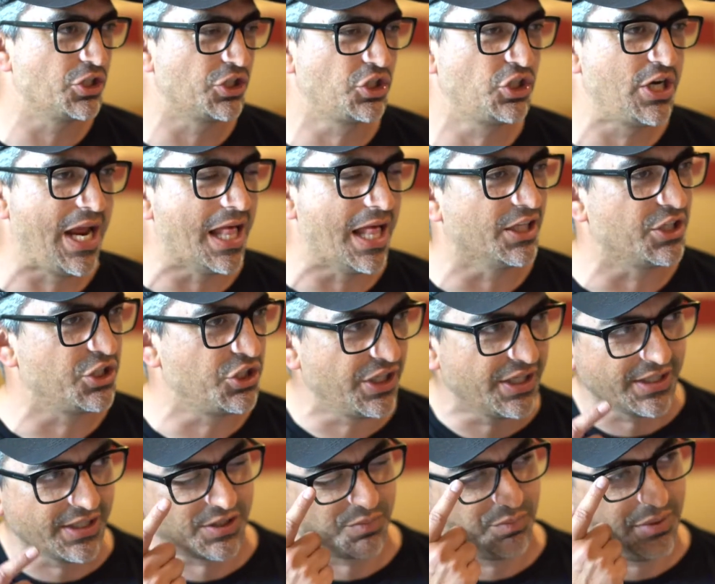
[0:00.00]

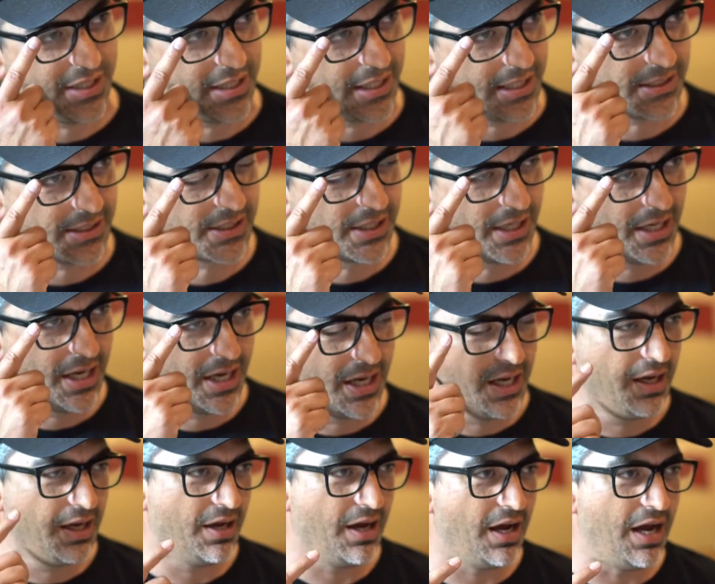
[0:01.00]
challenges? Because
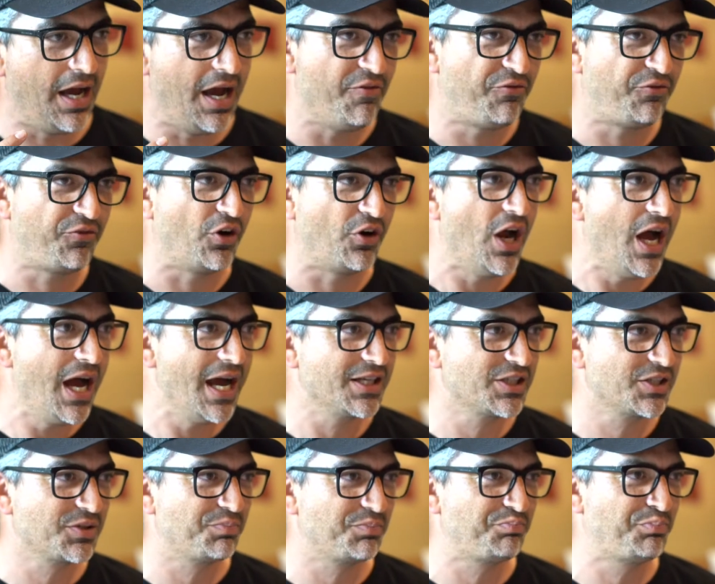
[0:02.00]
for
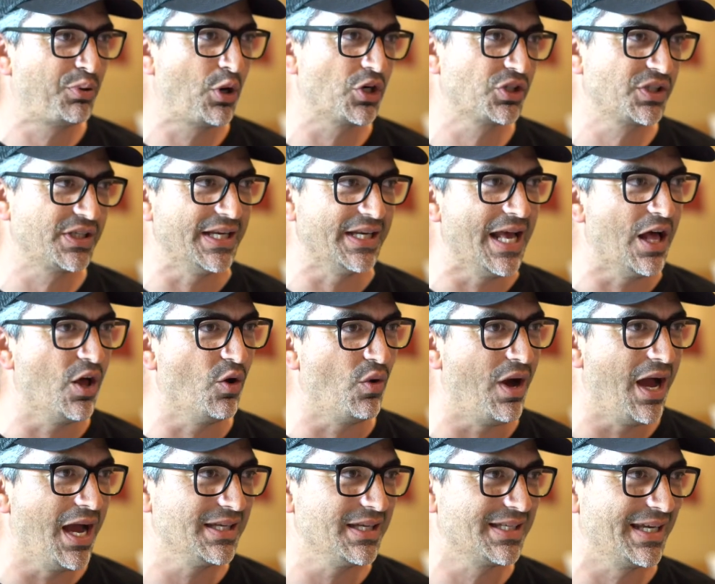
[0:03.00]
us, personnel
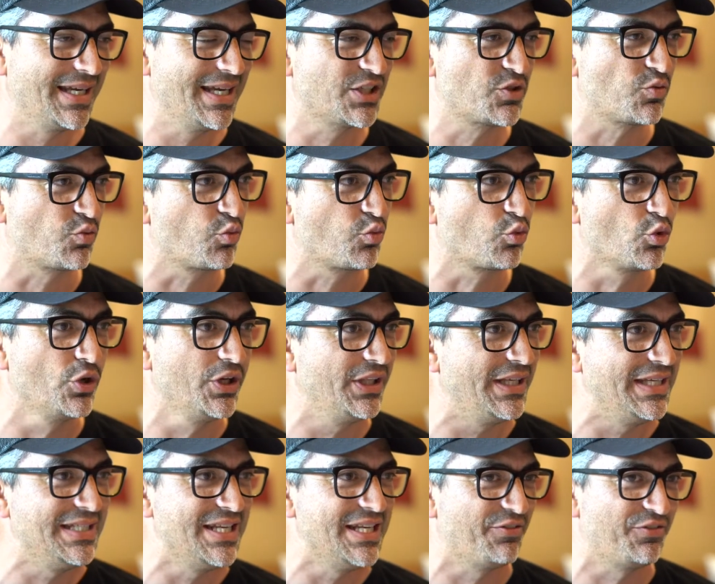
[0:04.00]
wise, it gets really
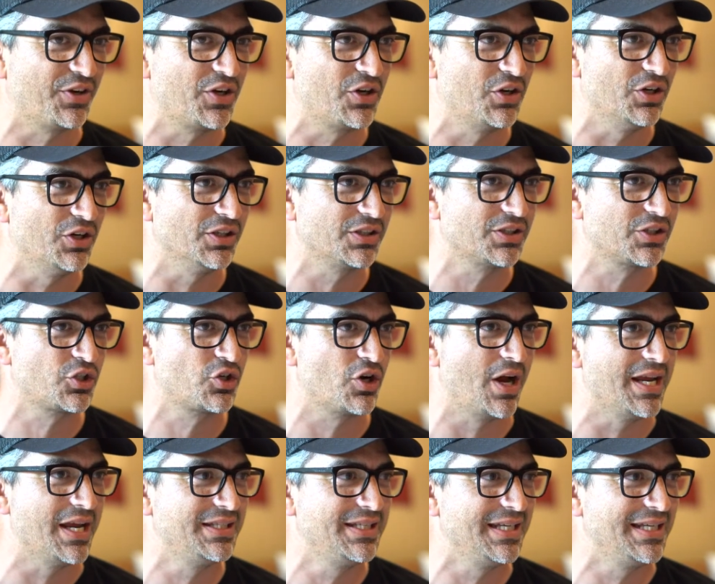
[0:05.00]
difficult
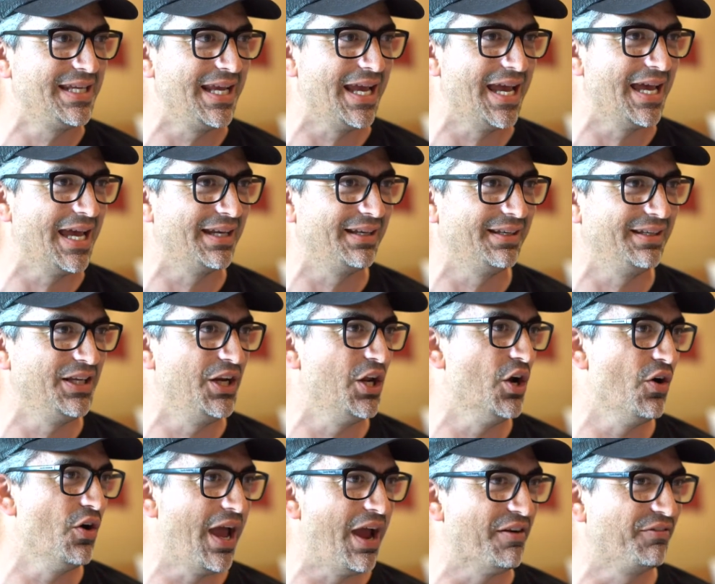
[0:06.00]
trying to get,
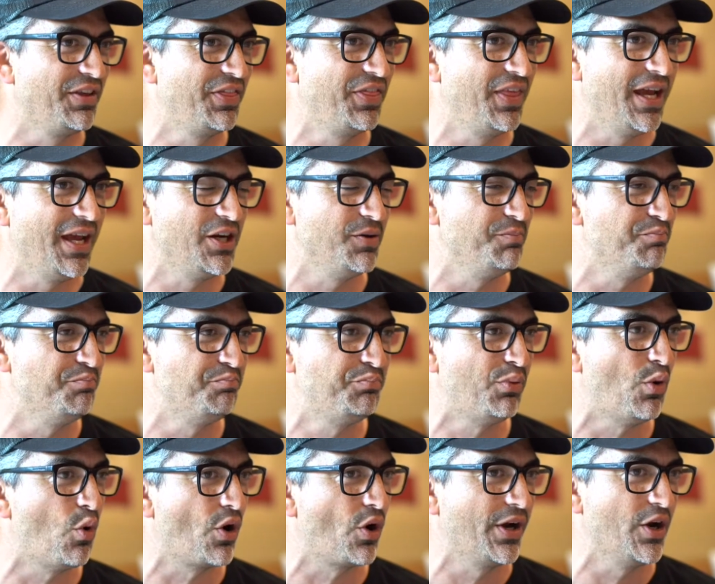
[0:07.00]
everything
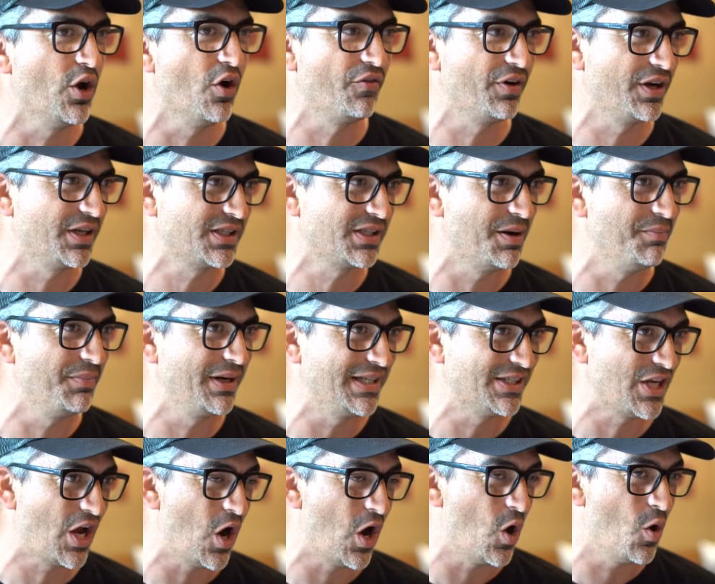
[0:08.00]
ported over to somebody's
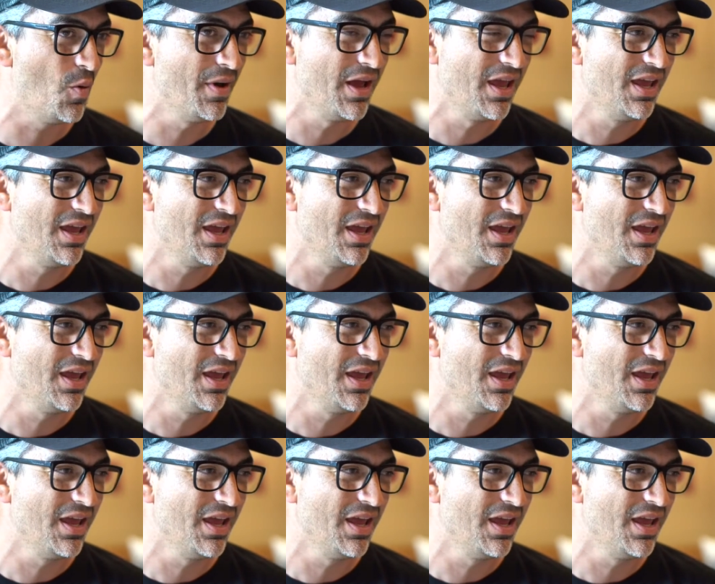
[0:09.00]
home.